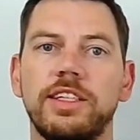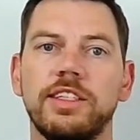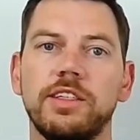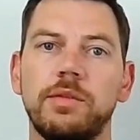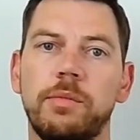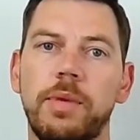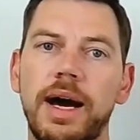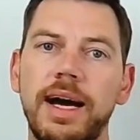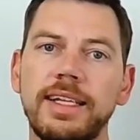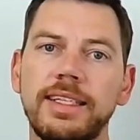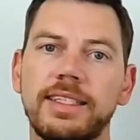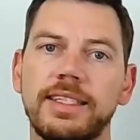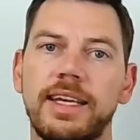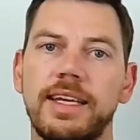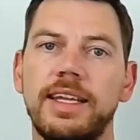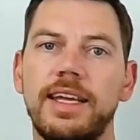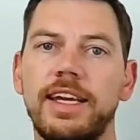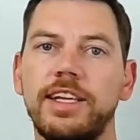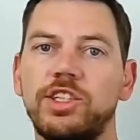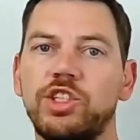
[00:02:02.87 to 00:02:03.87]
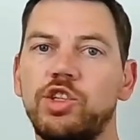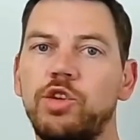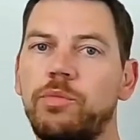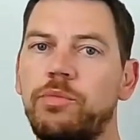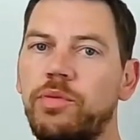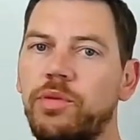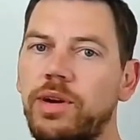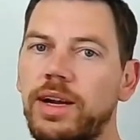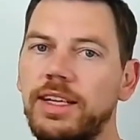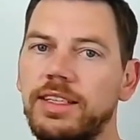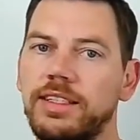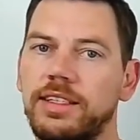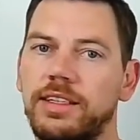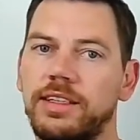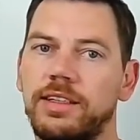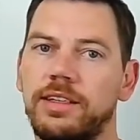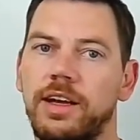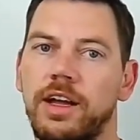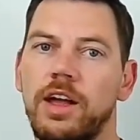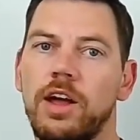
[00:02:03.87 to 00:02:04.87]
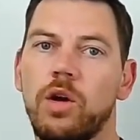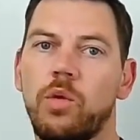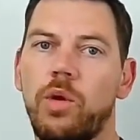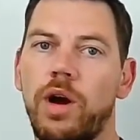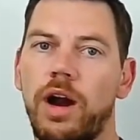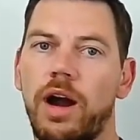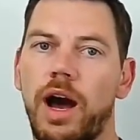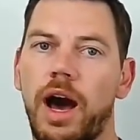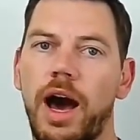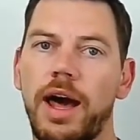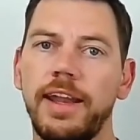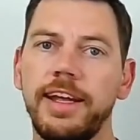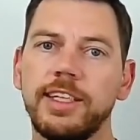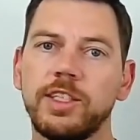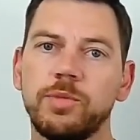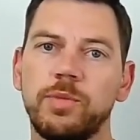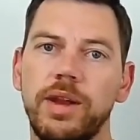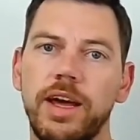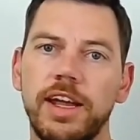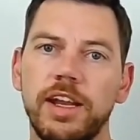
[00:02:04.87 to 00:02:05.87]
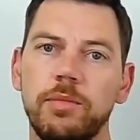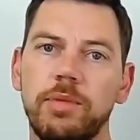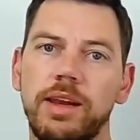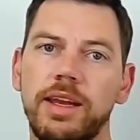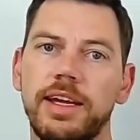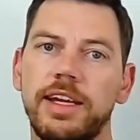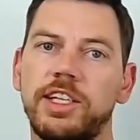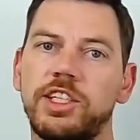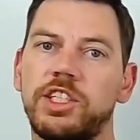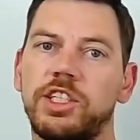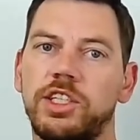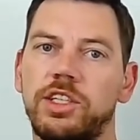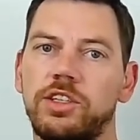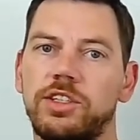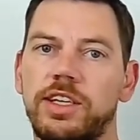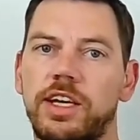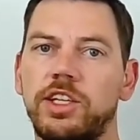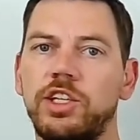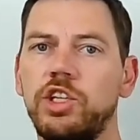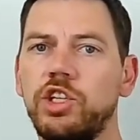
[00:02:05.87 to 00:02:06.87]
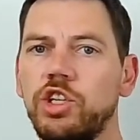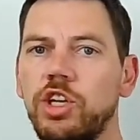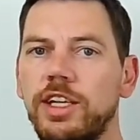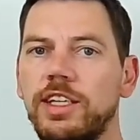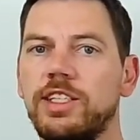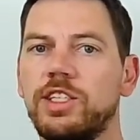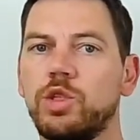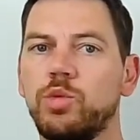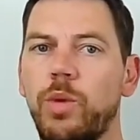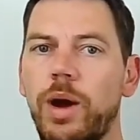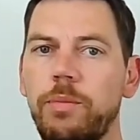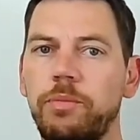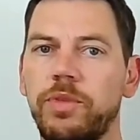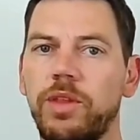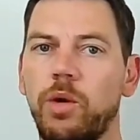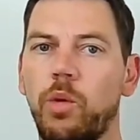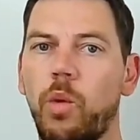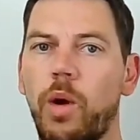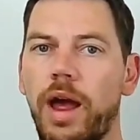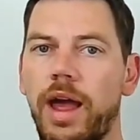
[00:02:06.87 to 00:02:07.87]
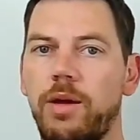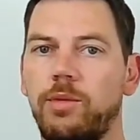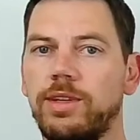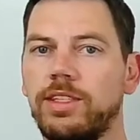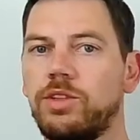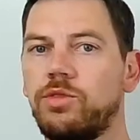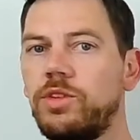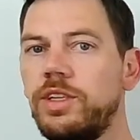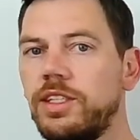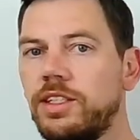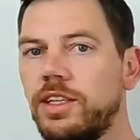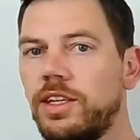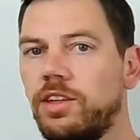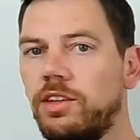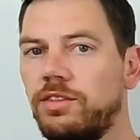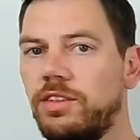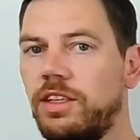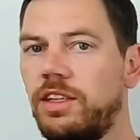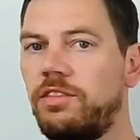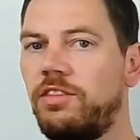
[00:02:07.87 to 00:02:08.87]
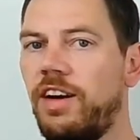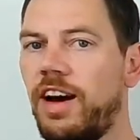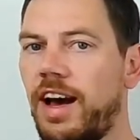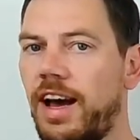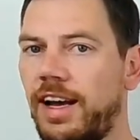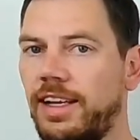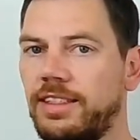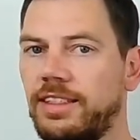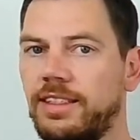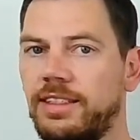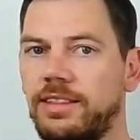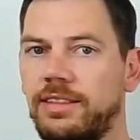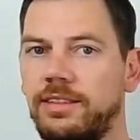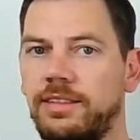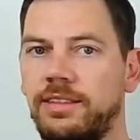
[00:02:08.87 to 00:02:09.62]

a mindset issue present, where unexplainable issues are usually swept away with a reset of the device.